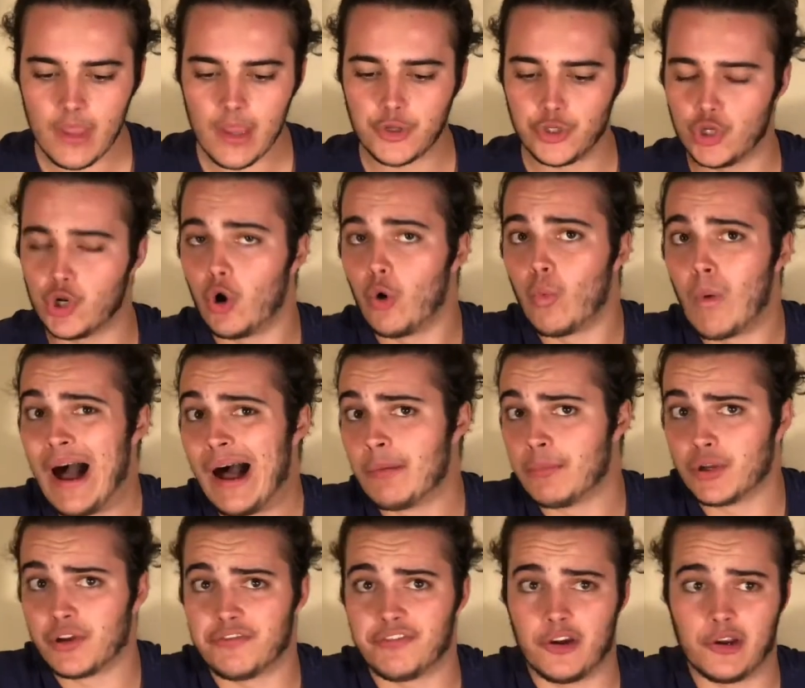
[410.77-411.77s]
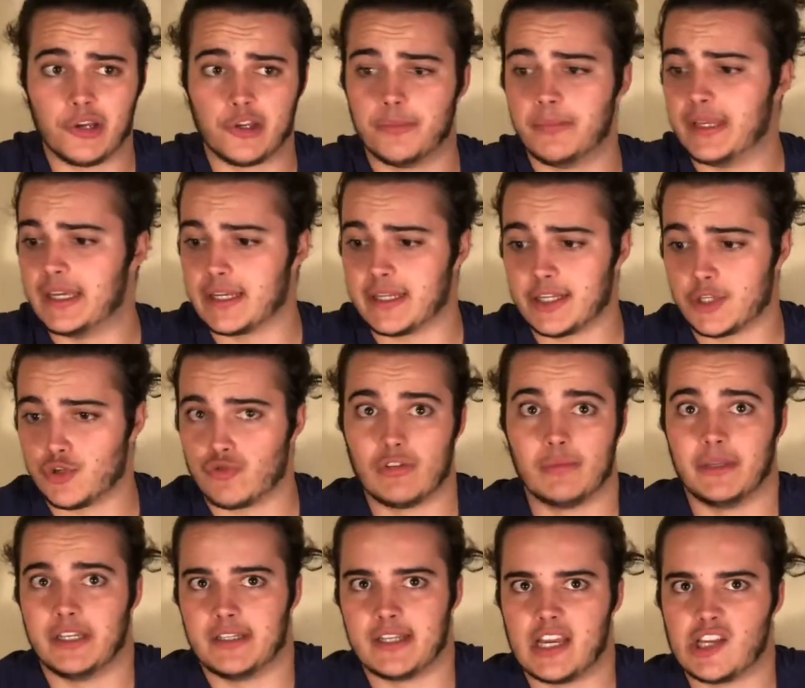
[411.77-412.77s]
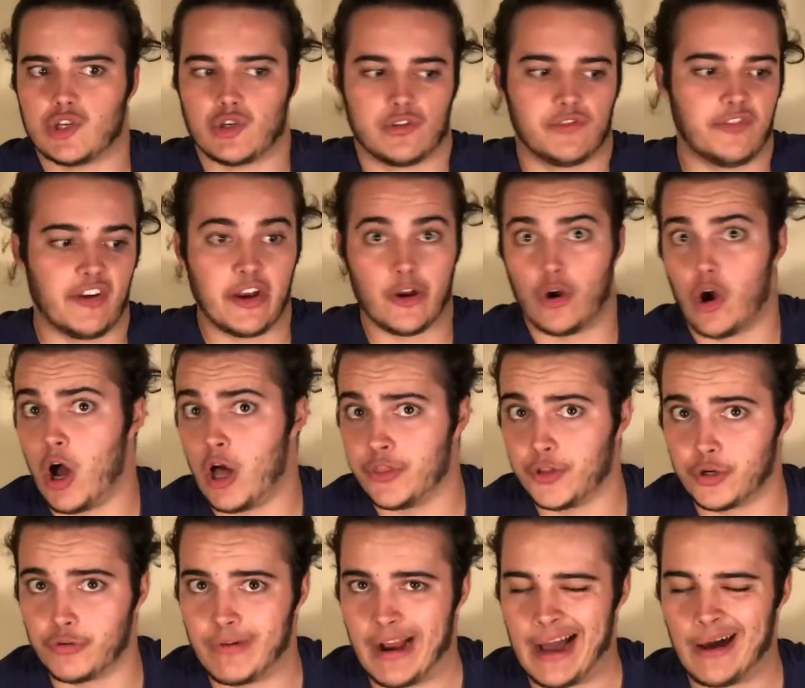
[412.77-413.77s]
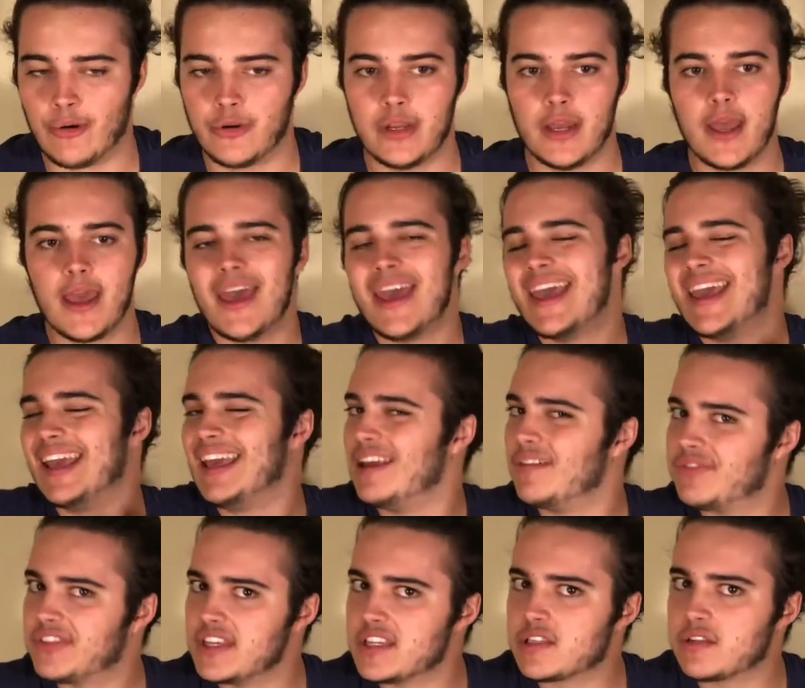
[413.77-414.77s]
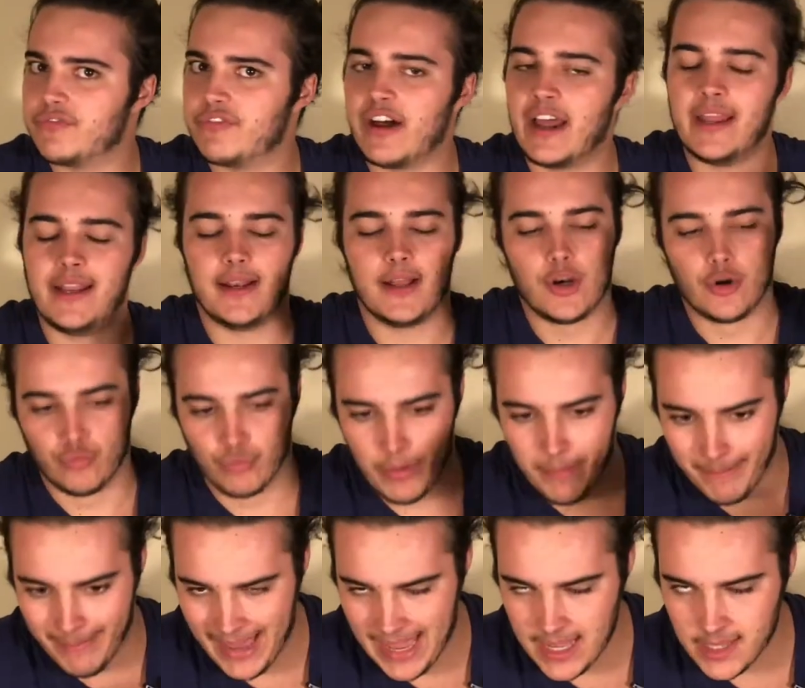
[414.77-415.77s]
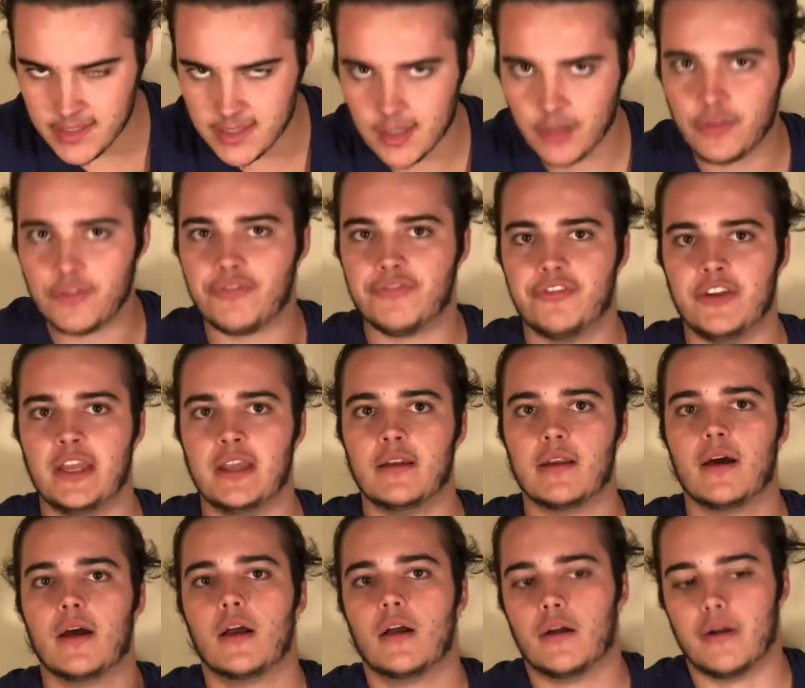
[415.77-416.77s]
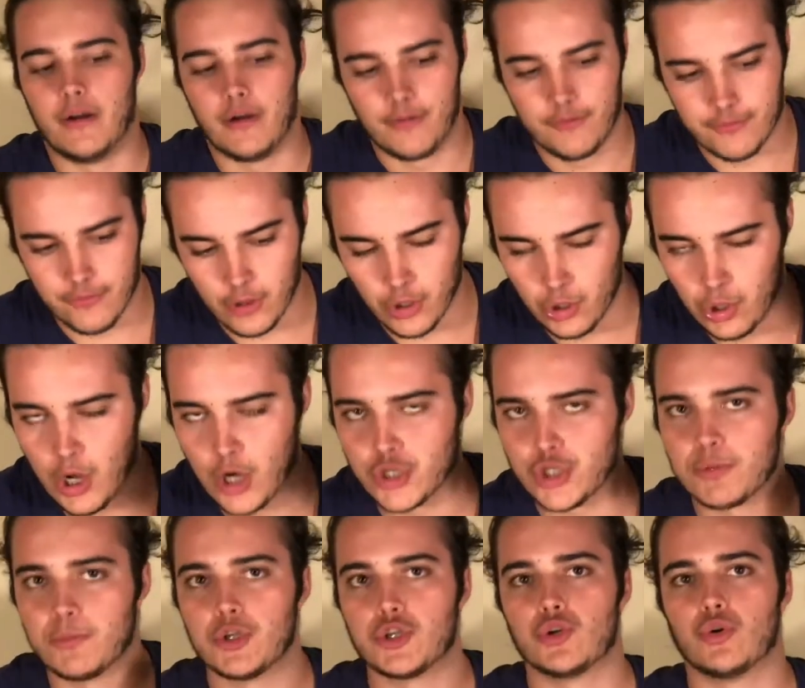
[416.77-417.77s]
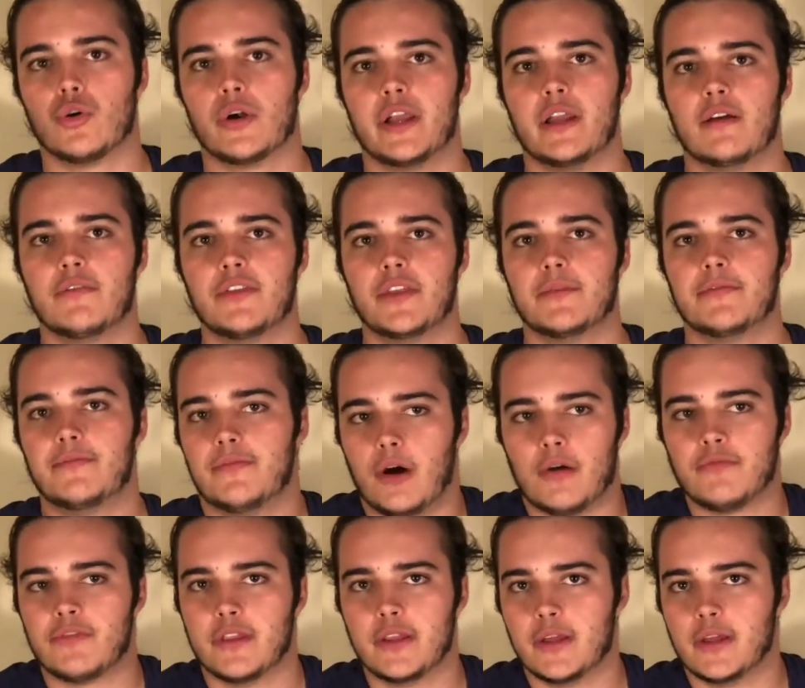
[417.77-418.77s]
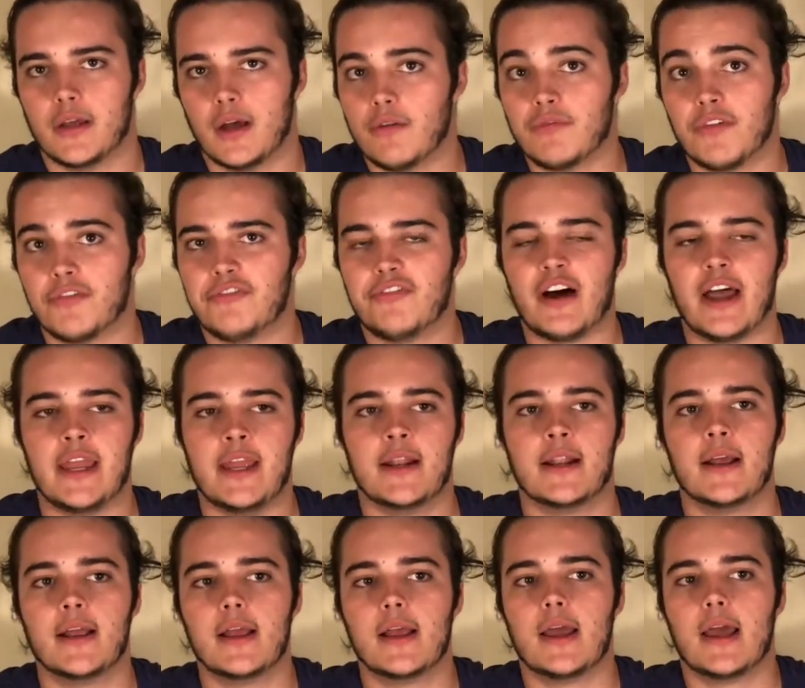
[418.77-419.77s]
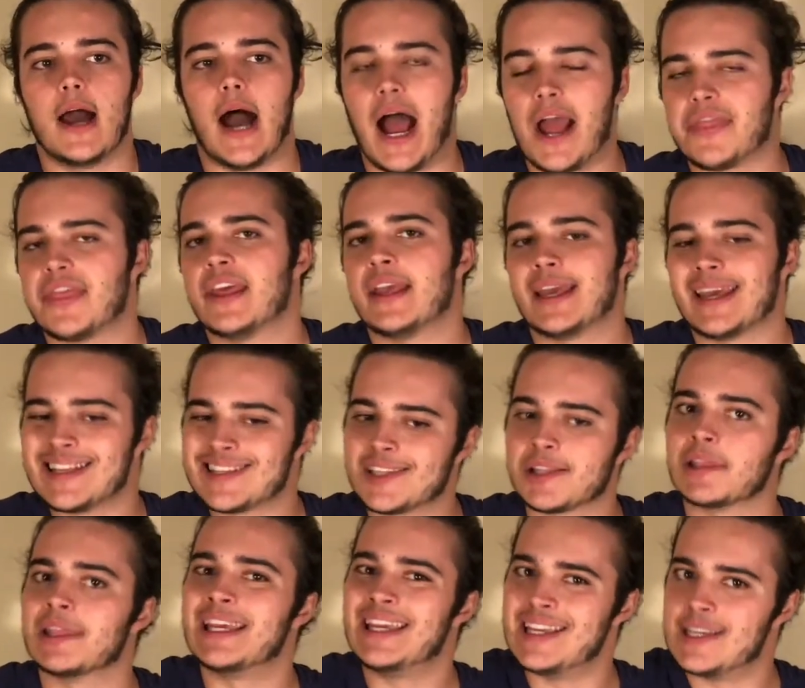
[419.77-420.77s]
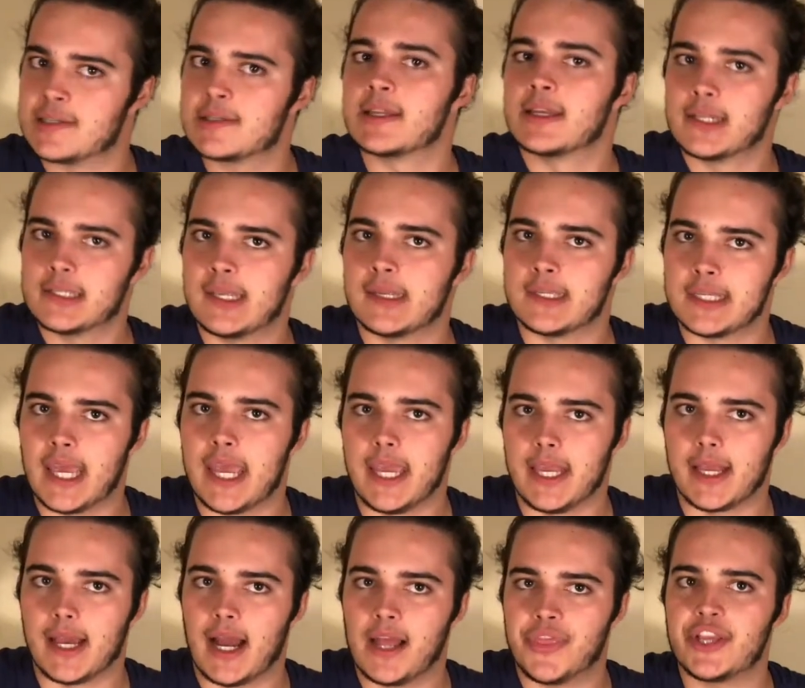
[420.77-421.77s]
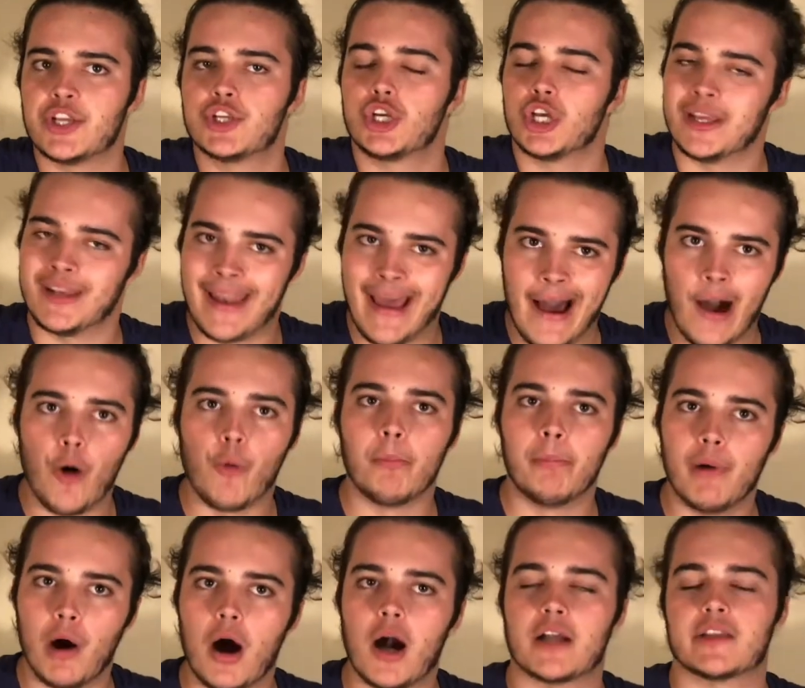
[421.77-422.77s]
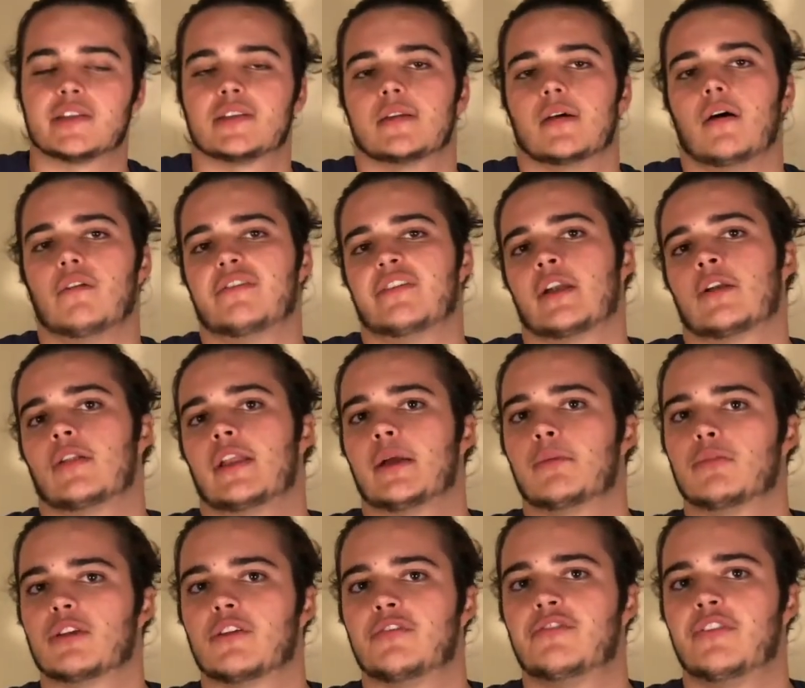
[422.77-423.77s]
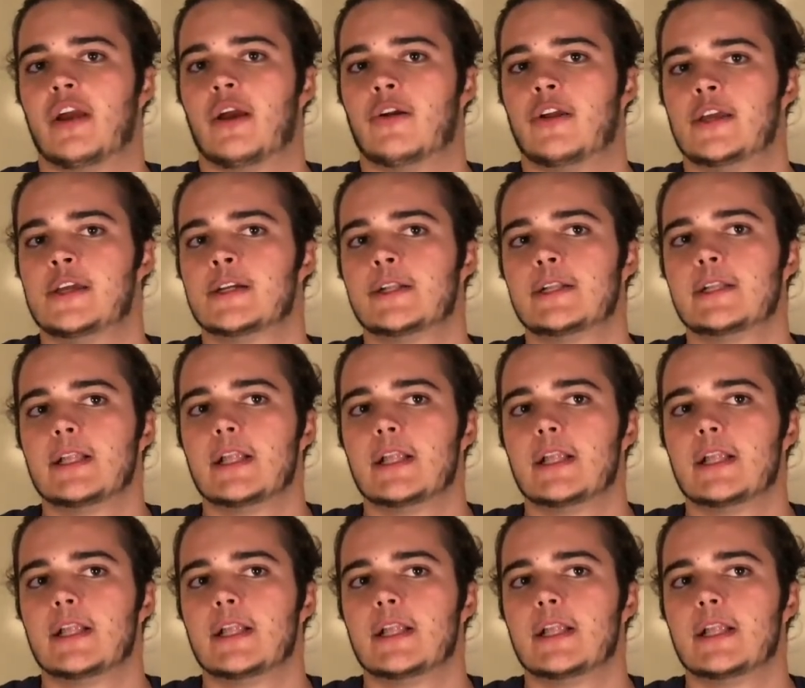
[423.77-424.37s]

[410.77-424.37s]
while Modafferi could be an extremely dangerous fighter on the ground, if this fight remains on the feet for a larger majority of the fight, I think it's Lee's to take. I she can outbox a fighter like Modafferi,